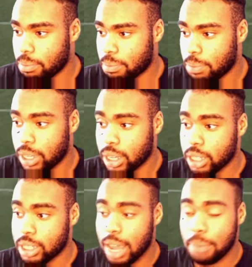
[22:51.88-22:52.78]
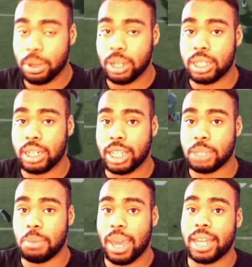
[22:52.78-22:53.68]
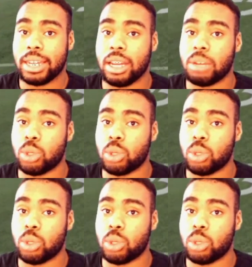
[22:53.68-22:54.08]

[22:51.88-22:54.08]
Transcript: Because that person that's manned up